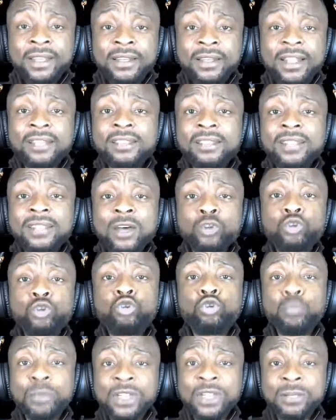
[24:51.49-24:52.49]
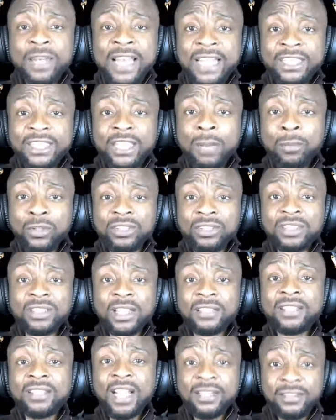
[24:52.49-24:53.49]
That is how stupid Nigerian
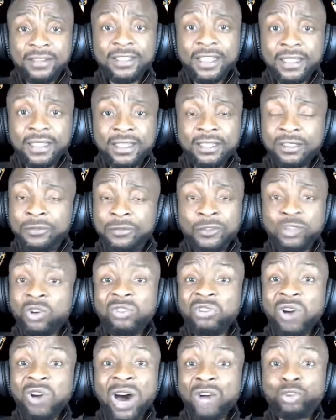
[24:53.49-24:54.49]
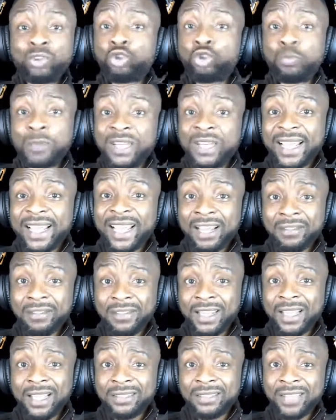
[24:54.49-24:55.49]
politicians can think. If you don't know how stupid they can
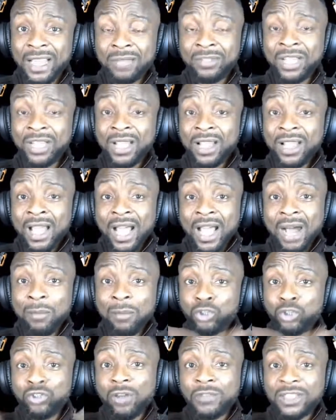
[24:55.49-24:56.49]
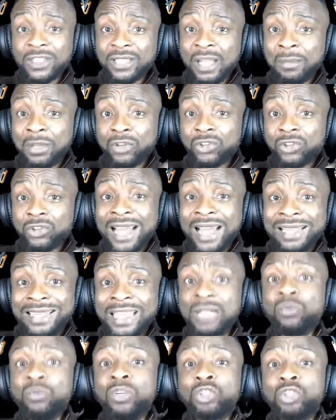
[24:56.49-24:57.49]
think at times, and most of the time because they are
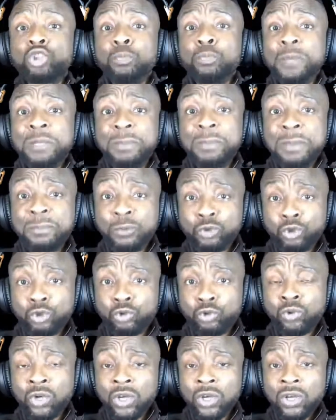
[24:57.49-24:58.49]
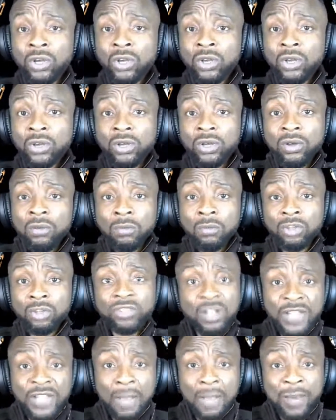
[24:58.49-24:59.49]
dealing with stupid people too, most
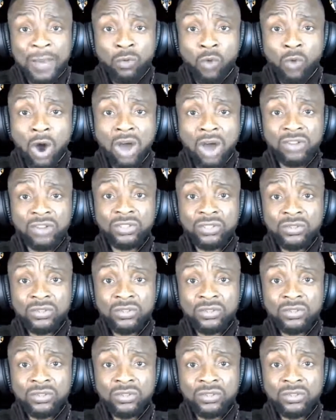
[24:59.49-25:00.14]
of their plan works.